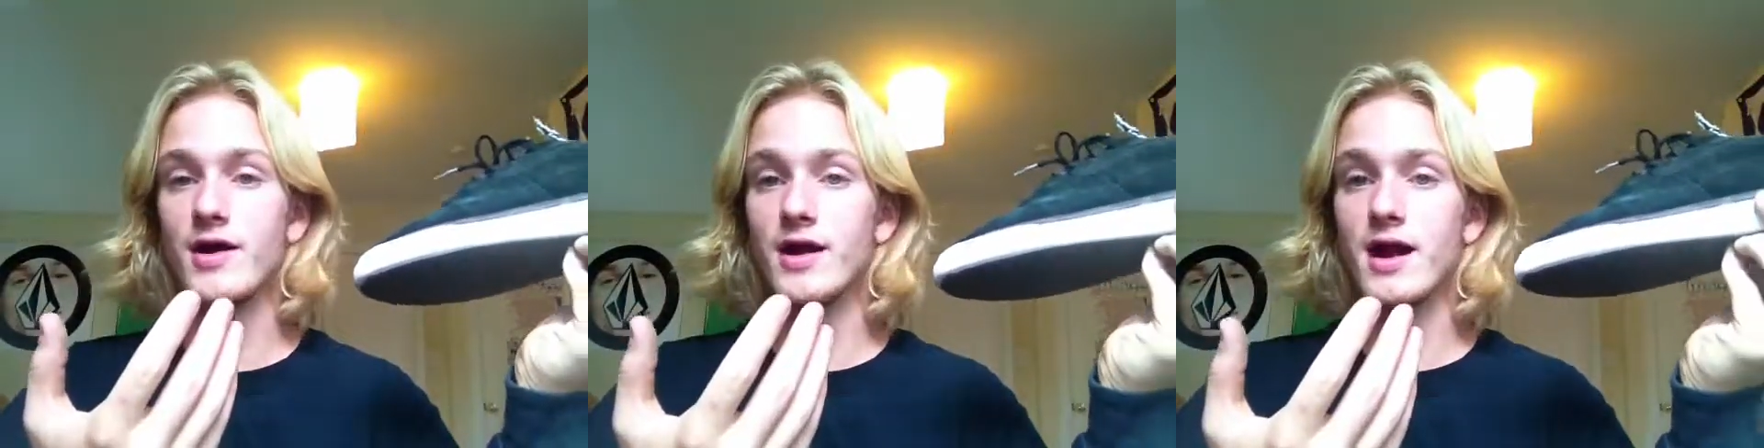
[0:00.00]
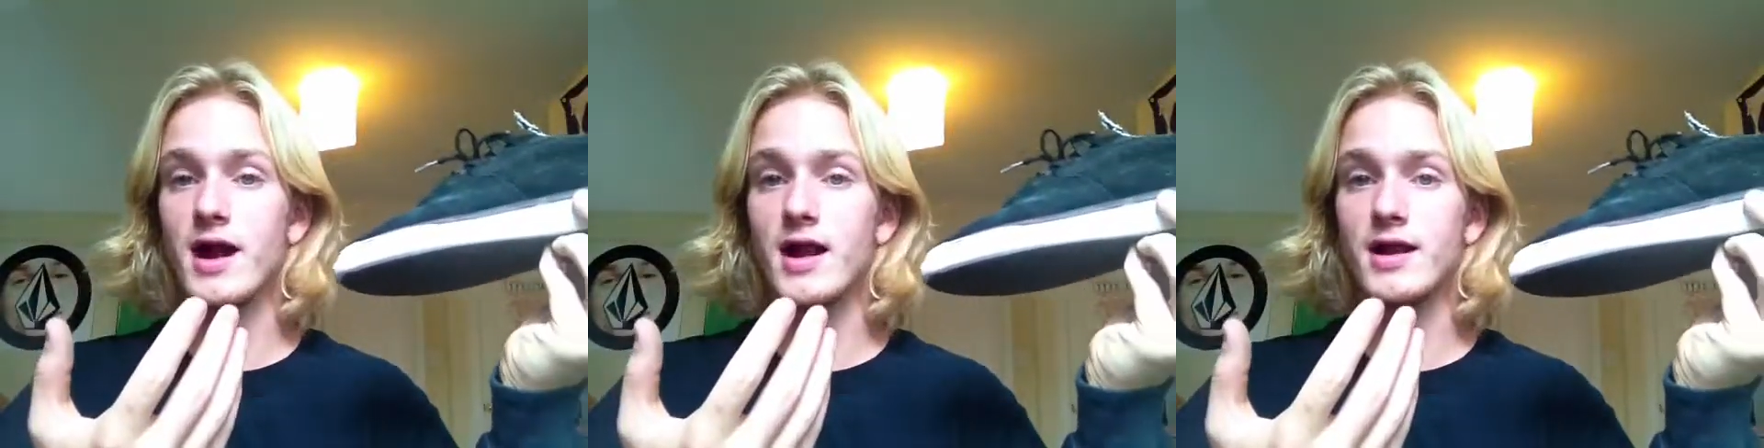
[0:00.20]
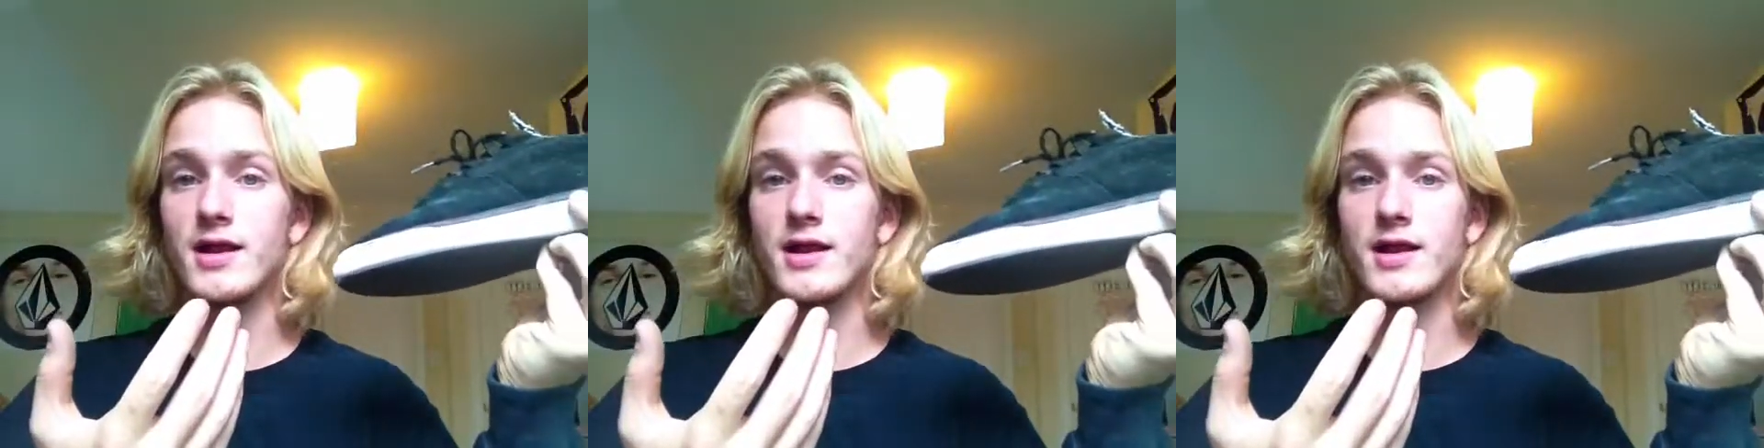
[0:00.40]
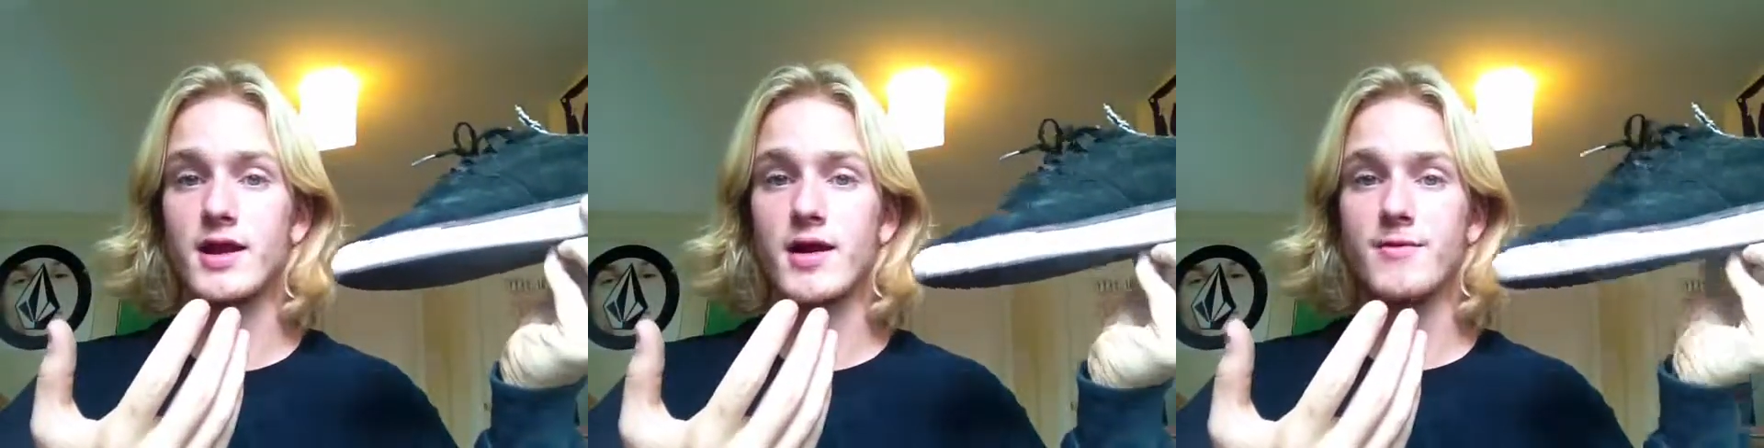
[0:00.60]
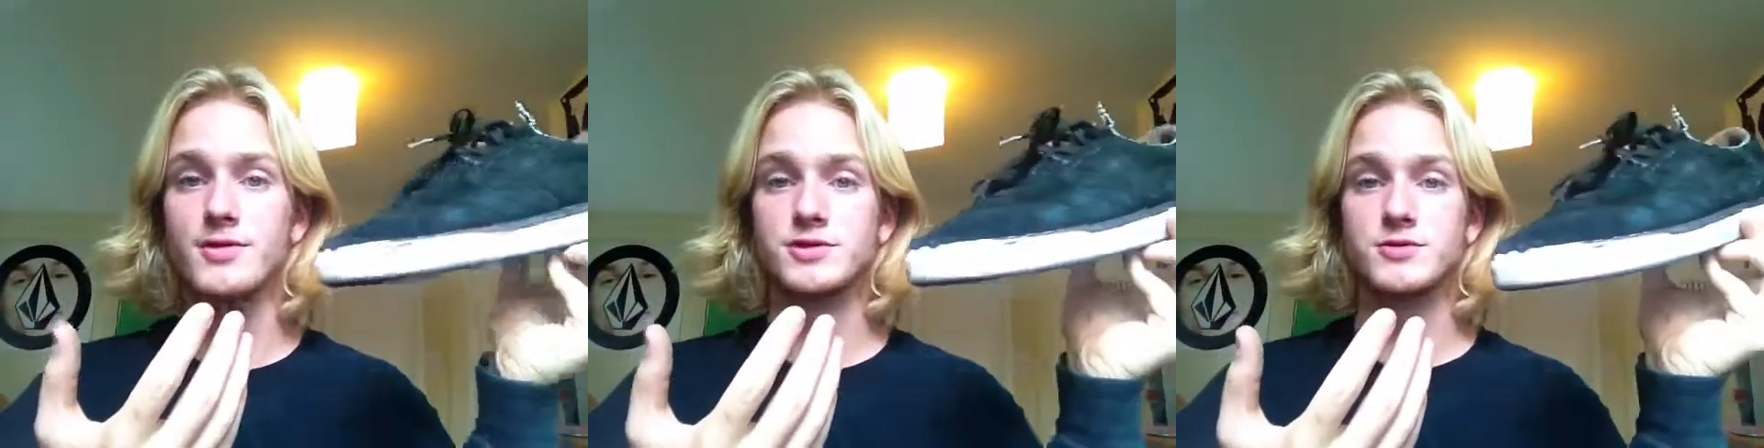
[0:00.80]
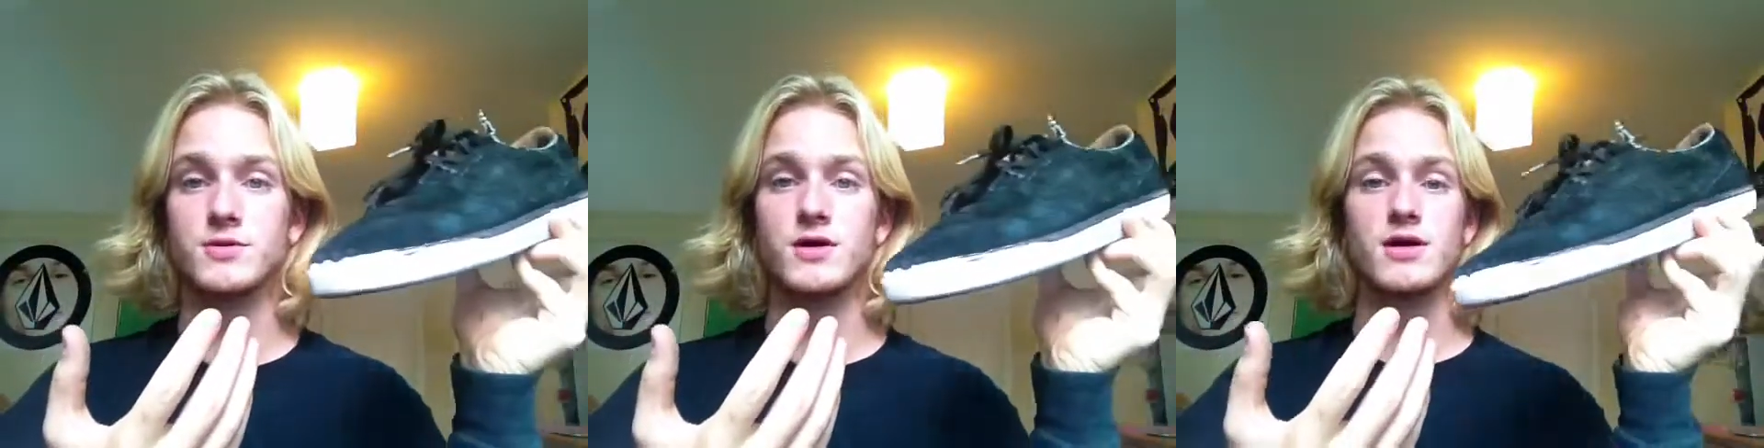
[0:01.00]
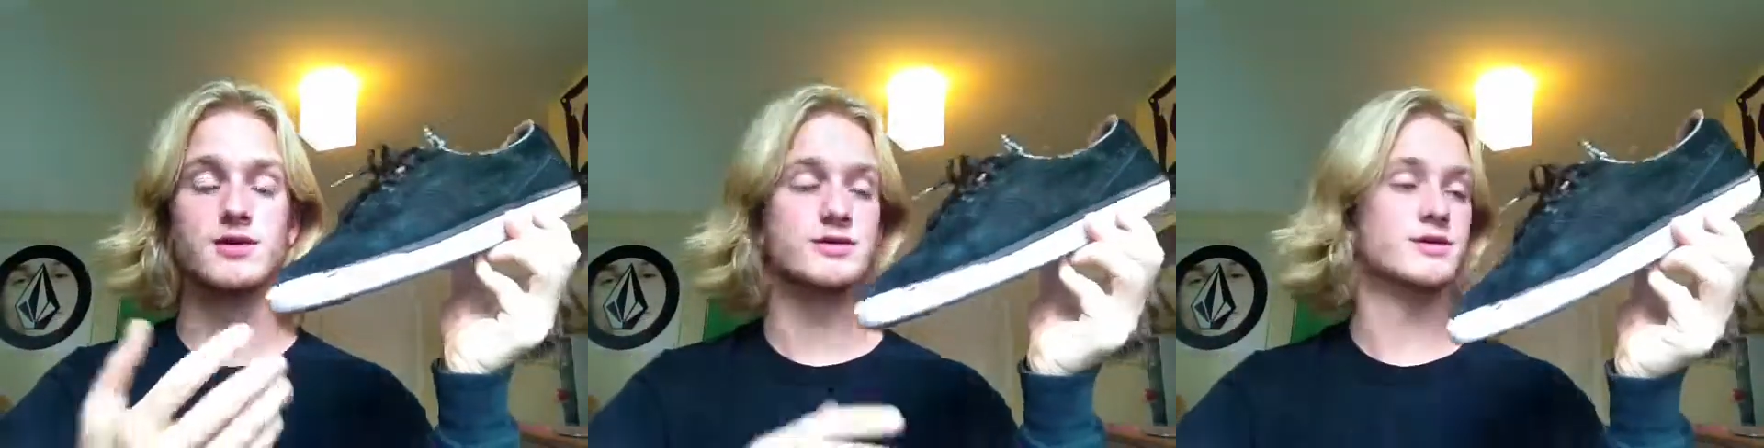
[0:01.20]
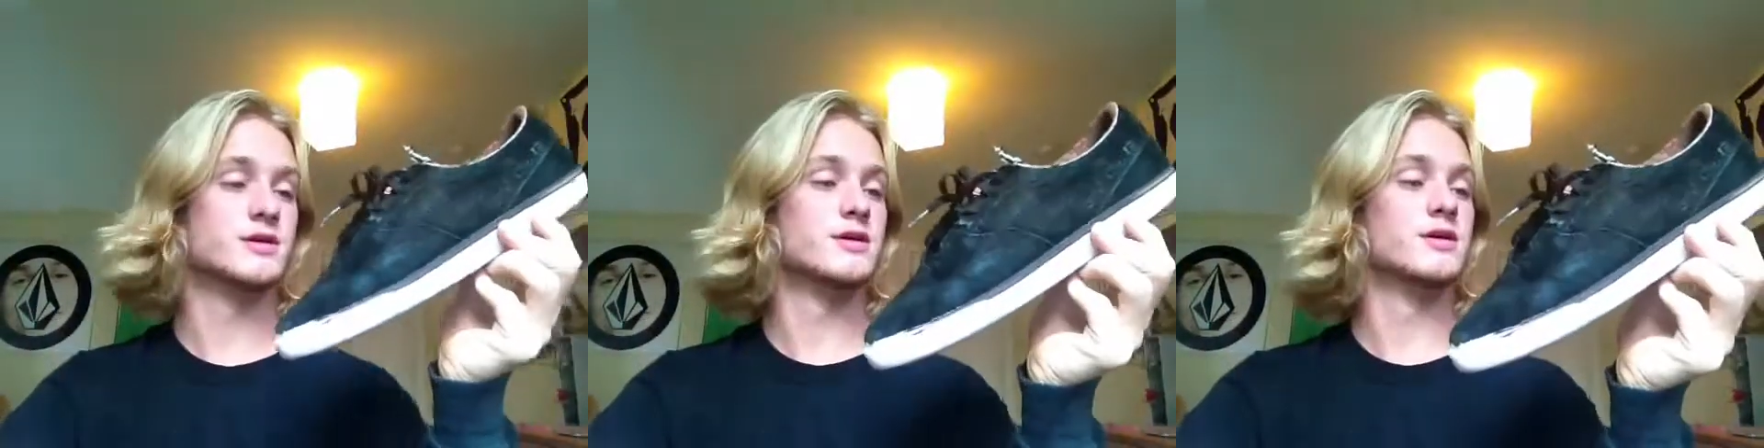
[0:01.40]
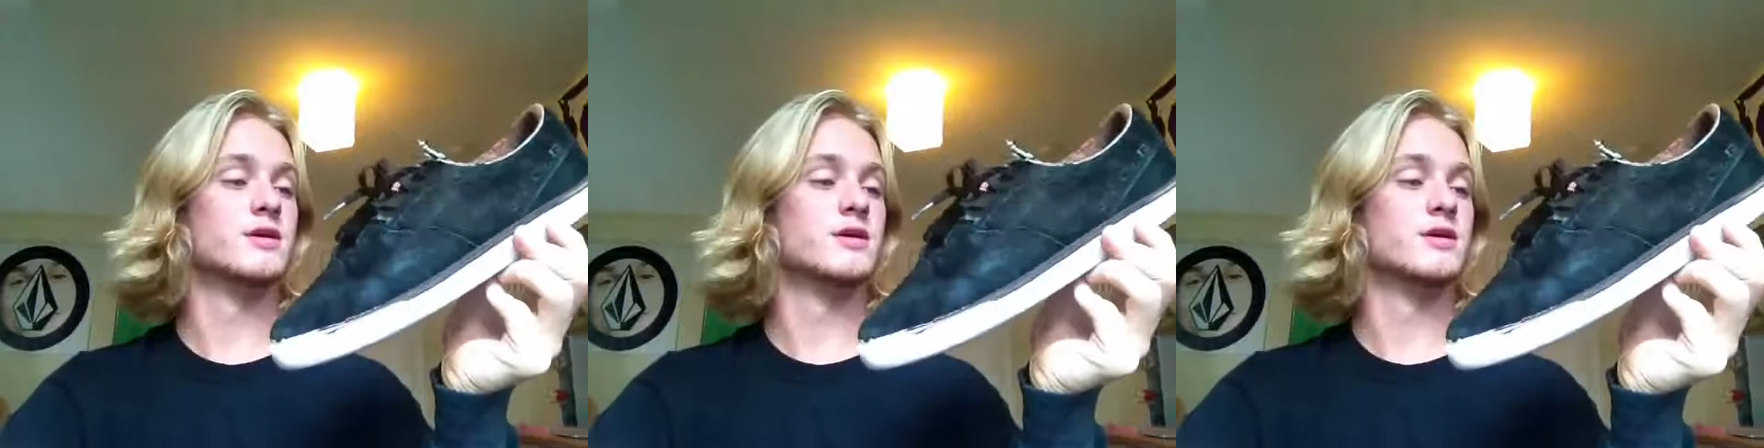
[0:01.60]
got it and how much it was.